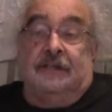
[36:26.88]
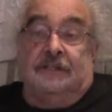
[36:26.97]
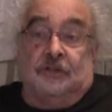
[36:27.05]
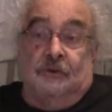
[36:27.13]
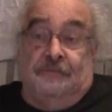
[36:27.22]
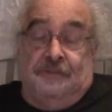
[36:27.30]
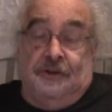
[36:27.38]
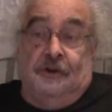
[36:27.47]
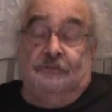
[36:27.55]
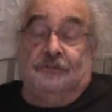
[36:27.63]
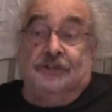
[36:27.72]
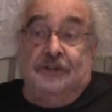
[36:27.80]
So if you
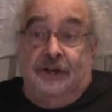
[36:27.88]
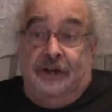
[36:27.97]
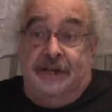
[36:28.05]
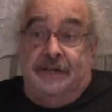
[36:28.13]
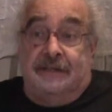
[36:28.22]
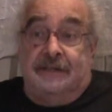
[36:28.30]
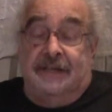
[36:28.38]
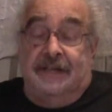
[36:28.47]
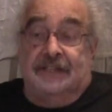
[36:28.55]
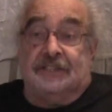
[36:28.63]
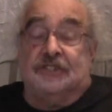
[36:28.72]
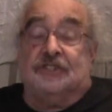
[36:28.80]
don't deny it,
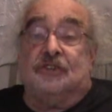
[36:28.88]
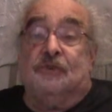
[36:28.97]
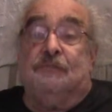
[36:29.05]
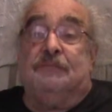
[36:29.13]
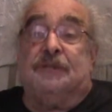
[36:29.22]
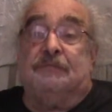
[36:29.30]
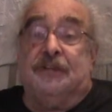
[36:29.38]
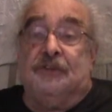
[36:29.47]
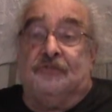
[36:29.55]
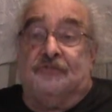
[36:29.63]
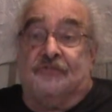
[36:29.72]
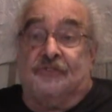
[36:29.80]
it's assumed to
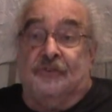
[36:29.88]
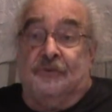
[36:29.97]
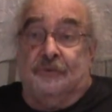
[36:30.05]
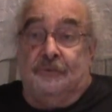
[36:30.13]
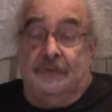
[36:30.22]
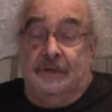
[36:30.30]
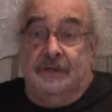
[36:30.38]
be true.